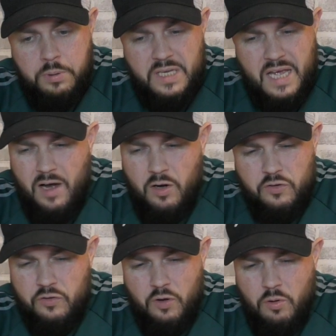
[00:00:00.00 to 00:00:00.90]
yeah, I
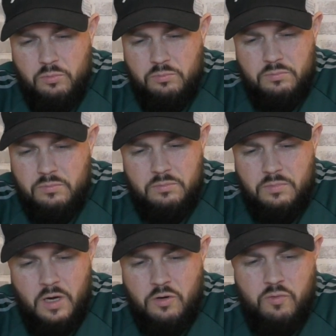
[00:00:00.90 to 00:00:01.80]
just don't
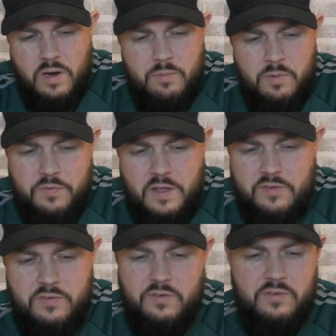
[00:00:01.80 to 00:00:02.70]
agree with
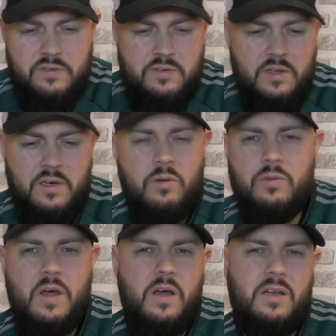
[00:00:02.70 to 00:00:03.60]
this, you know,
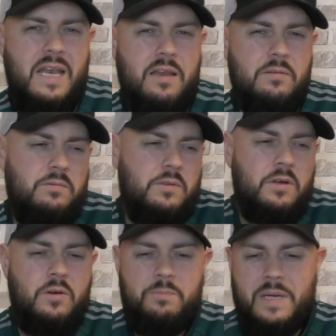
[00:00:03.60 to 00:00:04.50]
that, you
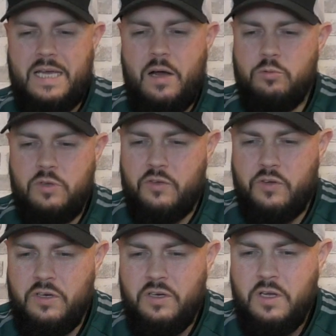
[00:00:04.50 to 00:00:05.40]
know, Mikel
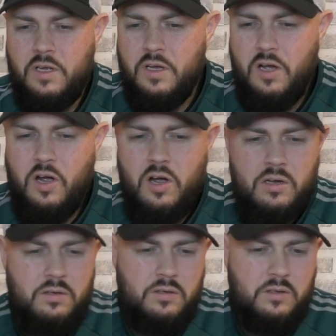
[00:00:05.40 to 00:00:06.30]
doesn't
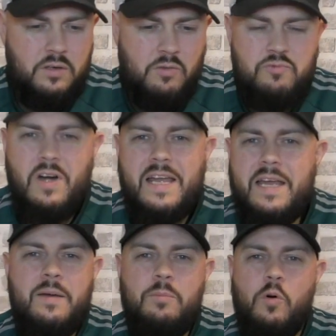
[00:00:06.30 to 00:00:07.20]
you know,
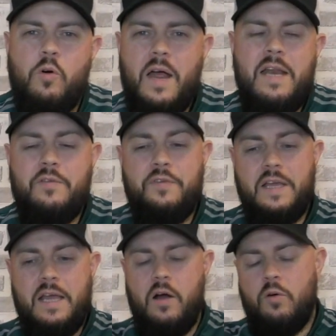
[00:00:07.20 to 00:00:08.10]
rate him or
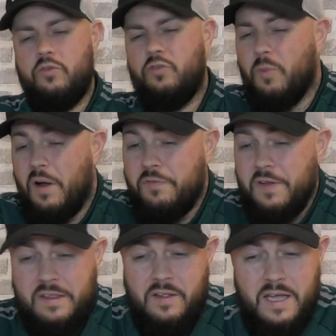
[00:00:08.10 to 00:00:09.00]
anything else. Do I
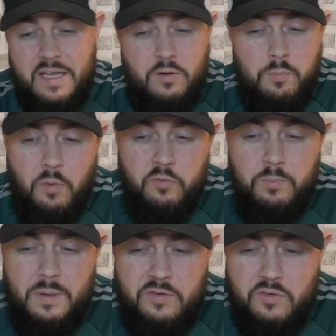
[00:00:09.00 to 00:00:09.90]
think that he could
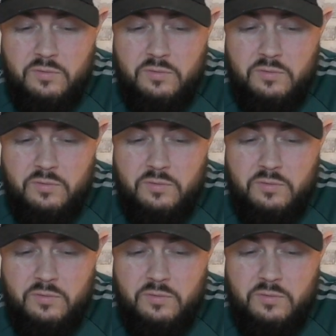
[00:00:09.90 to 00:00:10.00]
possibly,